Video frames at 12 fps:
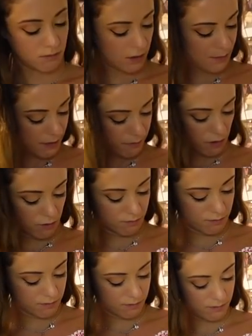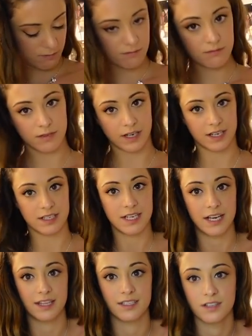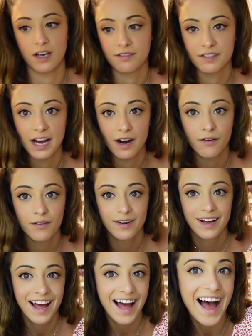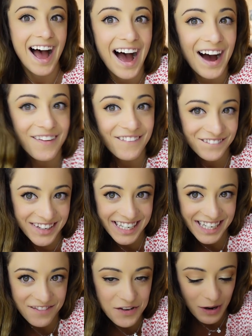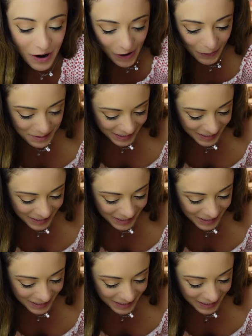We're in my room. I can take this off now. I'm gonna give you a haul